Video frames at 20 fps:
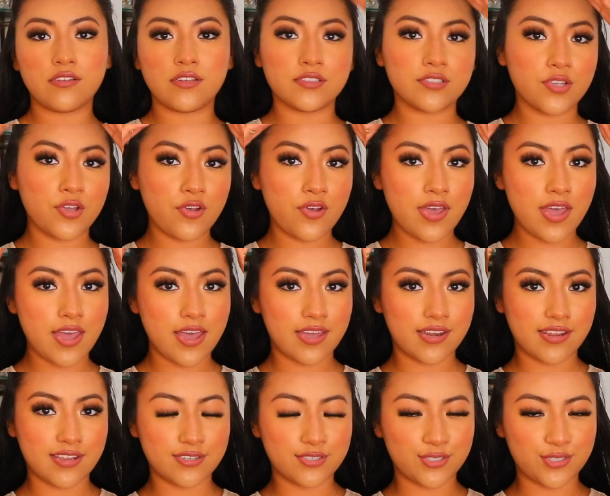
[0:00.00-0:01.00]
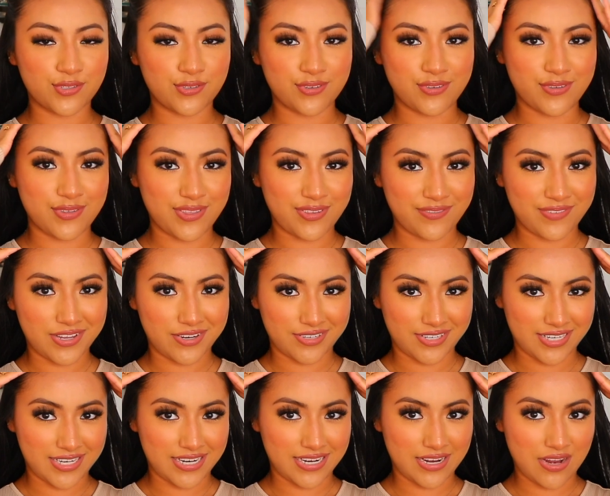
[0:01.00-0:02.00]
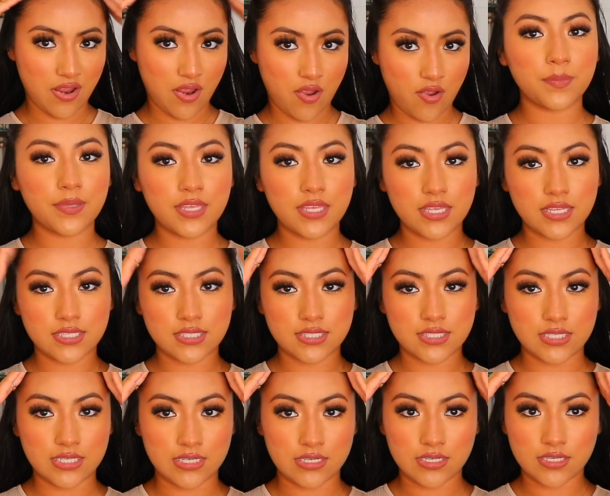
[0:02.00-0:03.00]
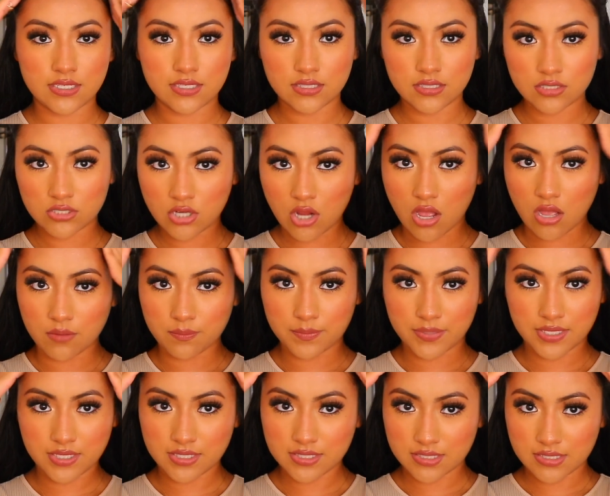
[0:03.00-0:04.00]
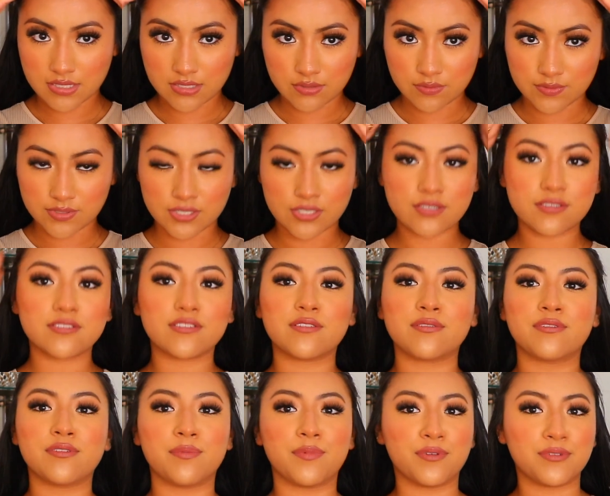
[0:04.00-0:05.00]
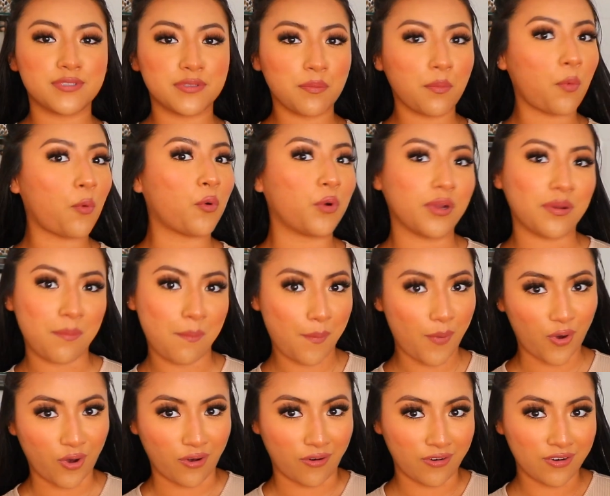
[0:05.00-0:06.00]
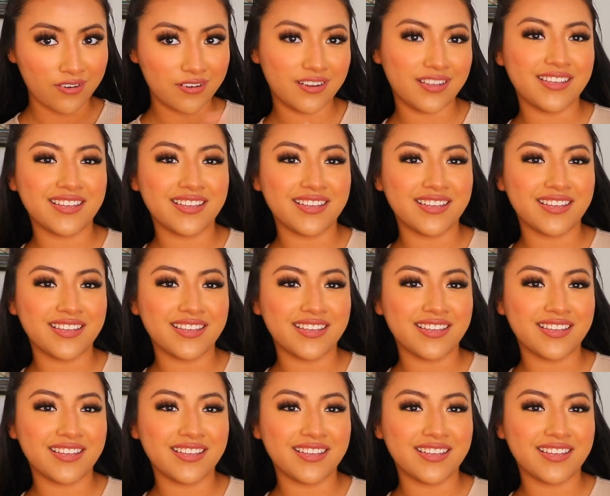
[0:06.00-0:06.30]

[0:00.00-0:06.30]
Let's go ahead and do the very top pieces, which is the most important part.